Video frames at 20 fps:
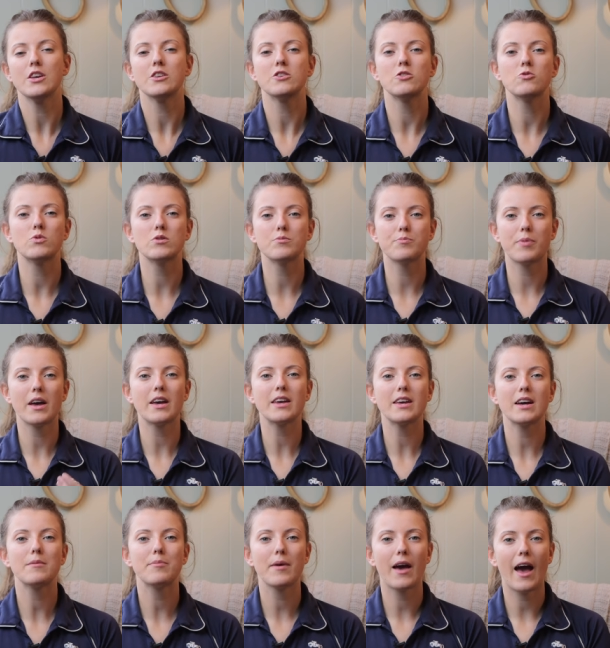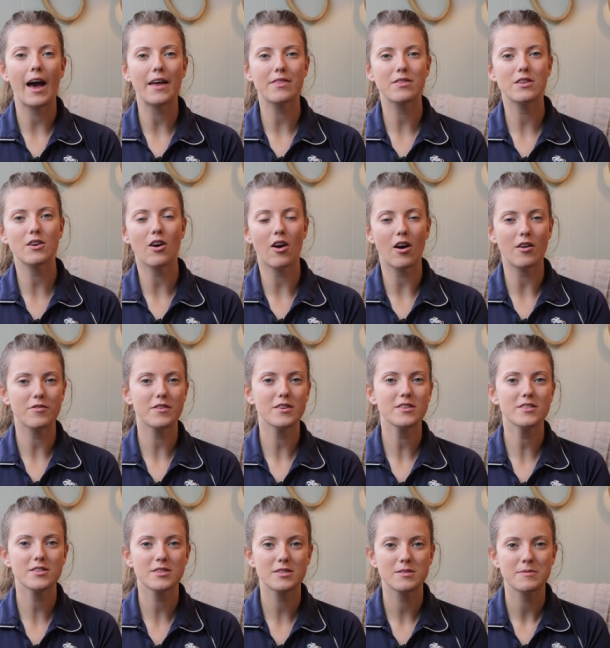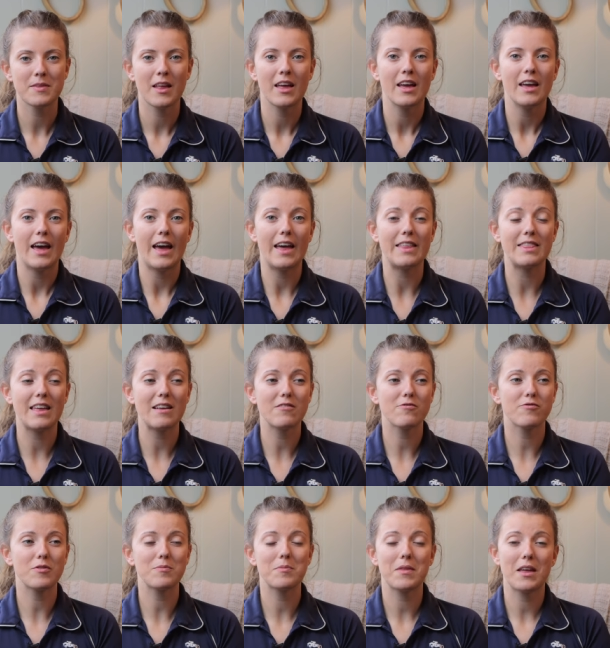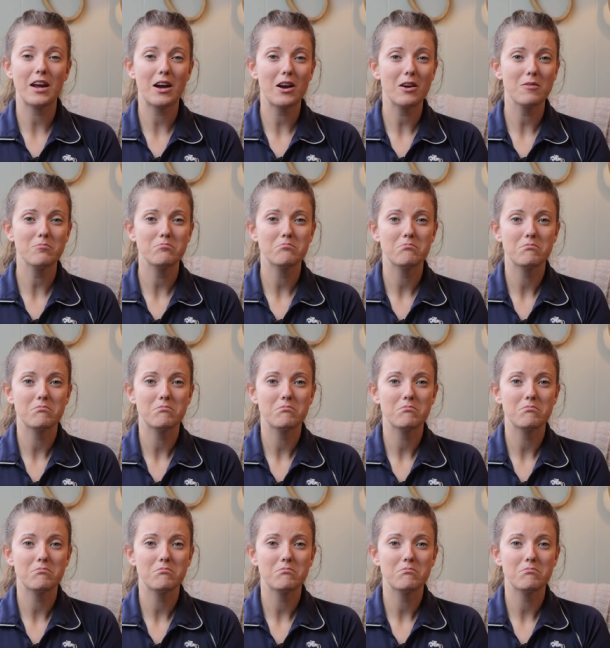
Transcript: You will pay up at the office and then from there,